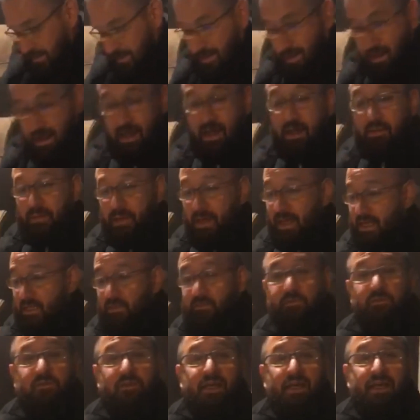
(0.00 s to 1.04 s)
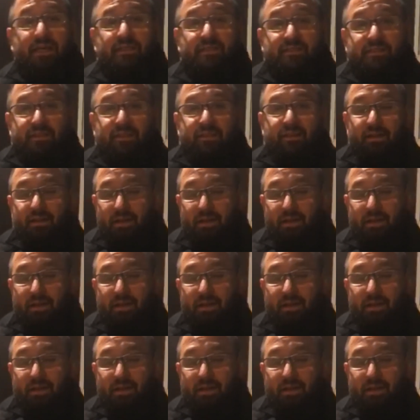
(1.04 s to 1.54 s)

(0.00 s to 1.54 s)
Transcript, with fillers: I got my hands full, guys.